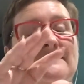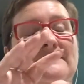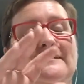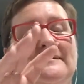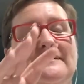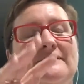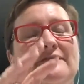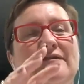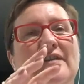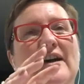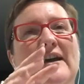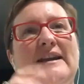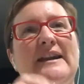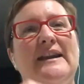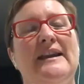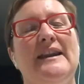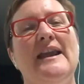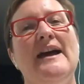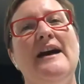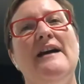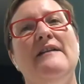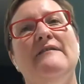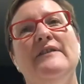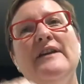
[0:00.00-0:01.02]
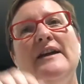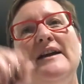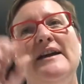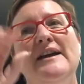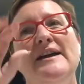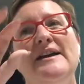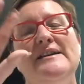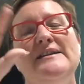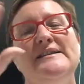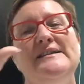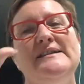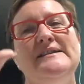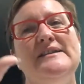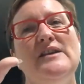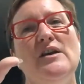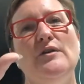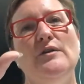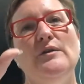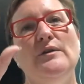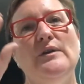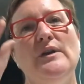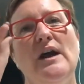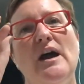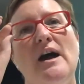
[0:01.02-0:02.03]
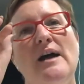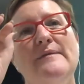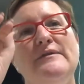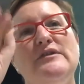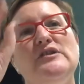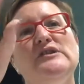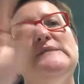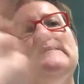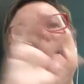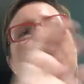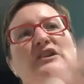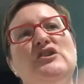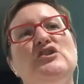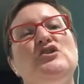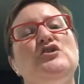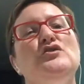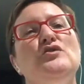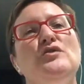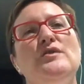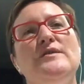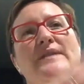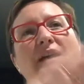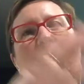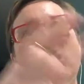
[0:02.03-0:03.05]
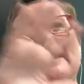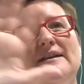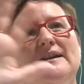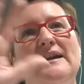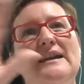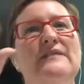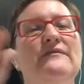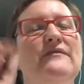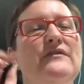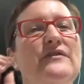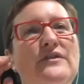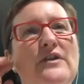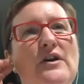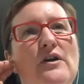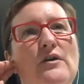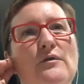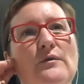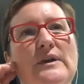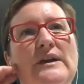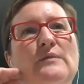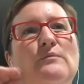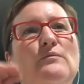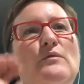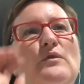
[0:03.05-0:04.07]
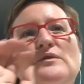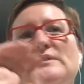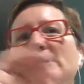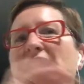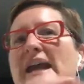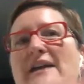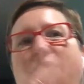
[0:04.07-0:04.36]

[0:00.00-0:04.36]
and love. So I just make sure that even though it won't ever